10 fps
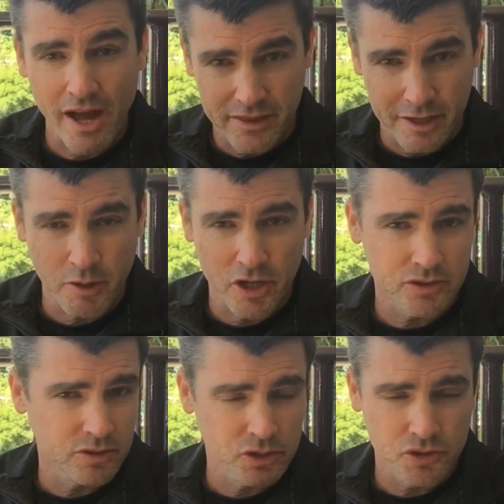than
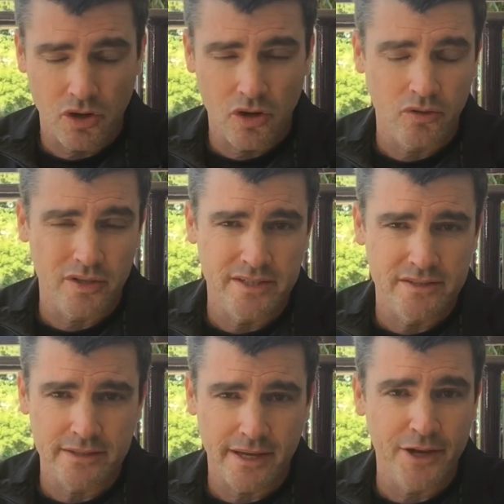emotional control
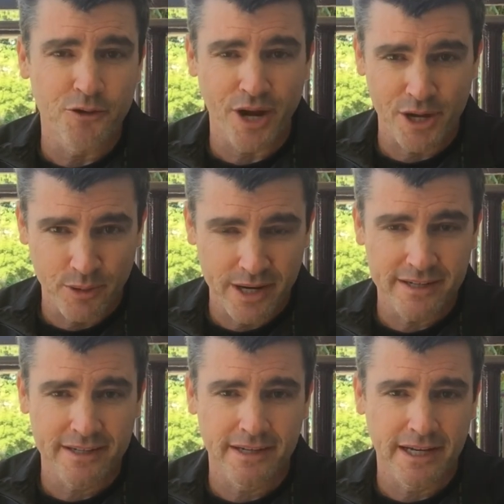is a great one.
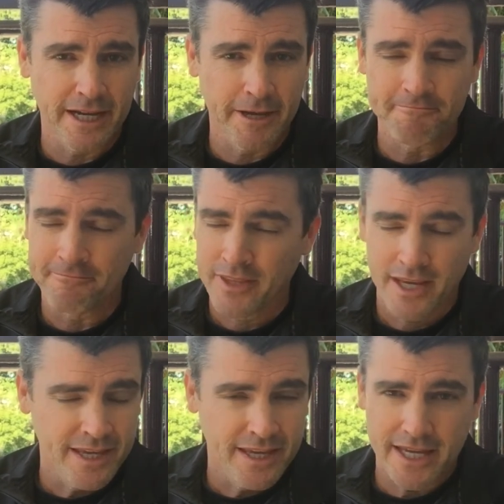
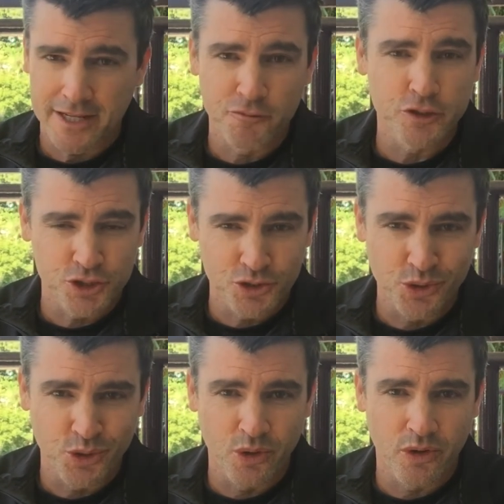It for
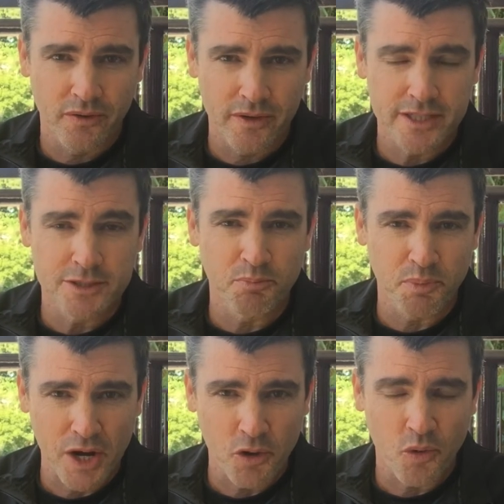sure is a
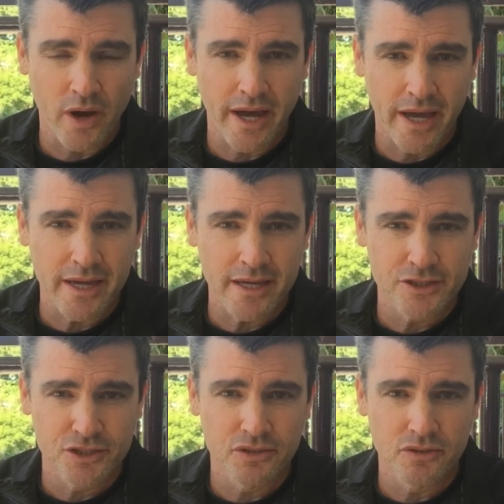better way
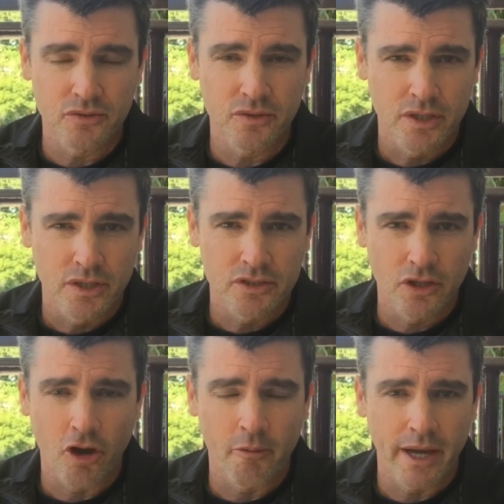to
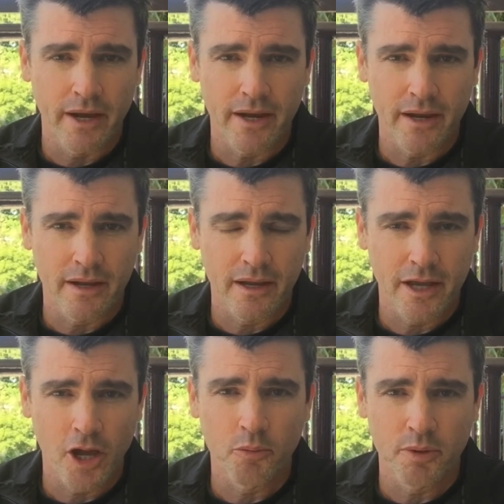go about
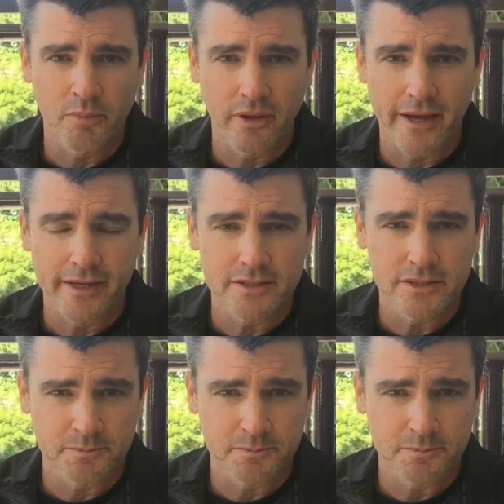helping players.